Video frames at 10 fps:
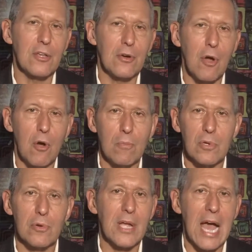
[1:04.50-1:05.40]
your home
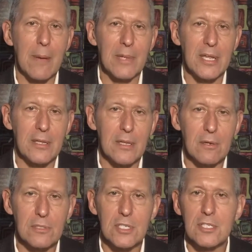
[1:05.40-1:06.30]
to accommodate
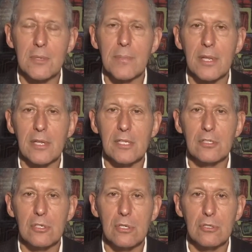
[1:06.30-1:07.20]
those
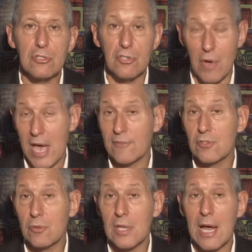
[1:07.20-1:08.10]
disabilities, do you have
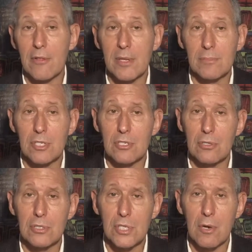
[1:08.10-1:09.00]
to allow them to
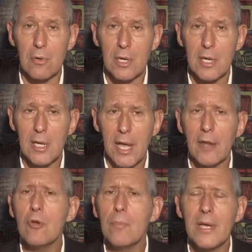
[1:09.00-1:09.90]
do so?
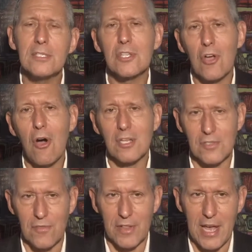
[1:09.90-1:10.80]
And who pays the
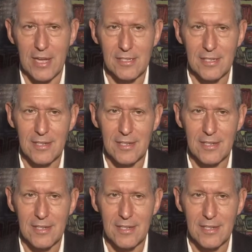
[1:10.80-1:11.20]
cost for that?